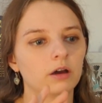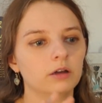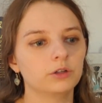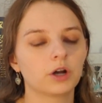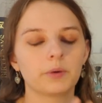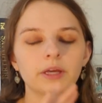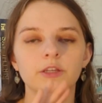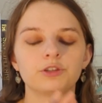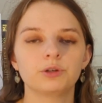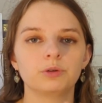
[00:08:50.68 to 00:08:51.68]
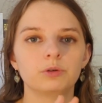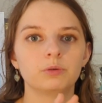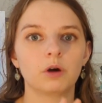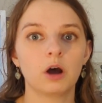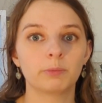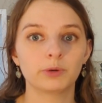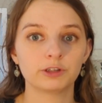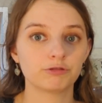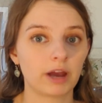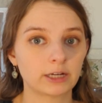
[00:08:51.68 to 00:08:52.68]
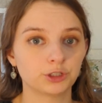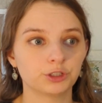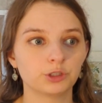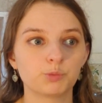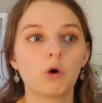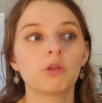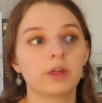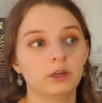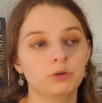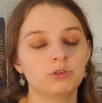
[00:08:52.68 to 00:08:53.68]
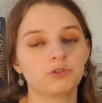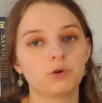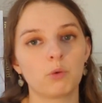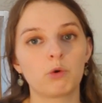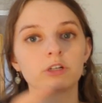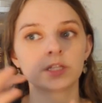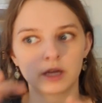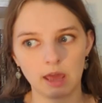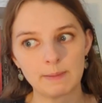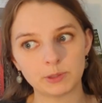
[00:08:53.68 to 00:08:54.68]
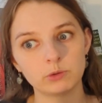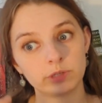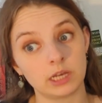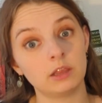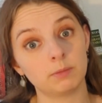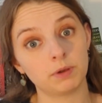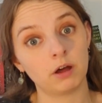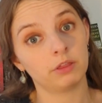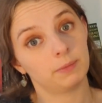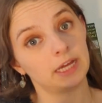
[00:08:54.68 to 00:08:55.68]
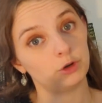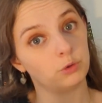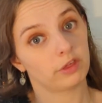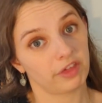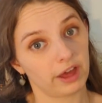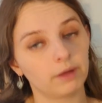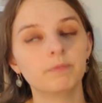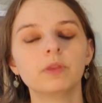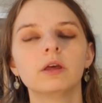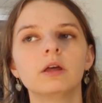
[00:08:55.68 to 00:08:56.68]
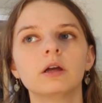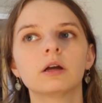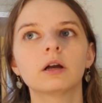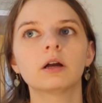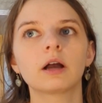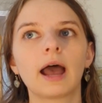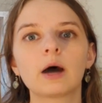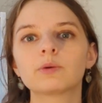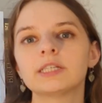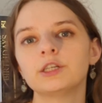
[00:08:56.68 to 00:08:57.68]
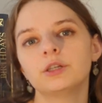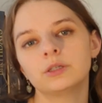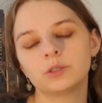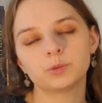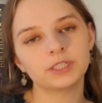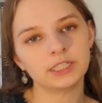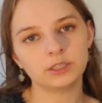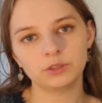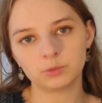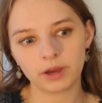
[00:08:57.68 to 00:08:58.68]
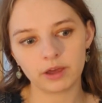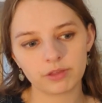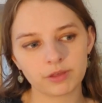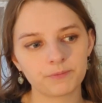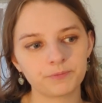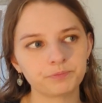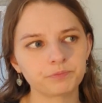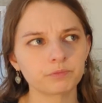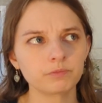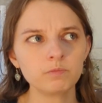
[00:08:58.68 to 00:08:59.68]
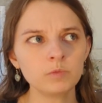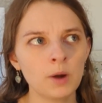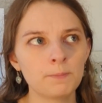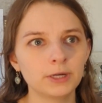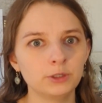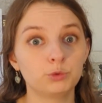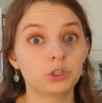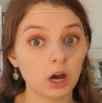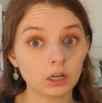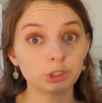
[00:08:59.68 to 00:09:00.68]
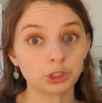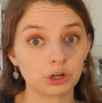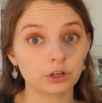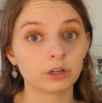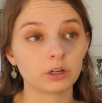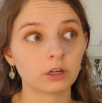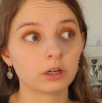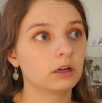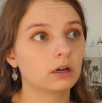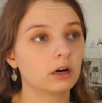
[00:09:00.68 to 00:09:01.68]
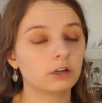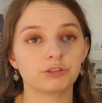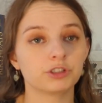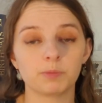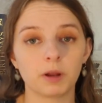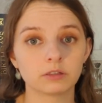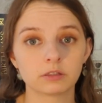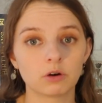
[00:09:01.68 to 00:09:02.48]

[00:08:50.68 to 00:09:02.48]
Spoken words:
you're going into herbal interactions, what they're used for, what are the chemicals in the plant that make it do the thing, how is it used, what is it used with. But you touch on hundreds of plants.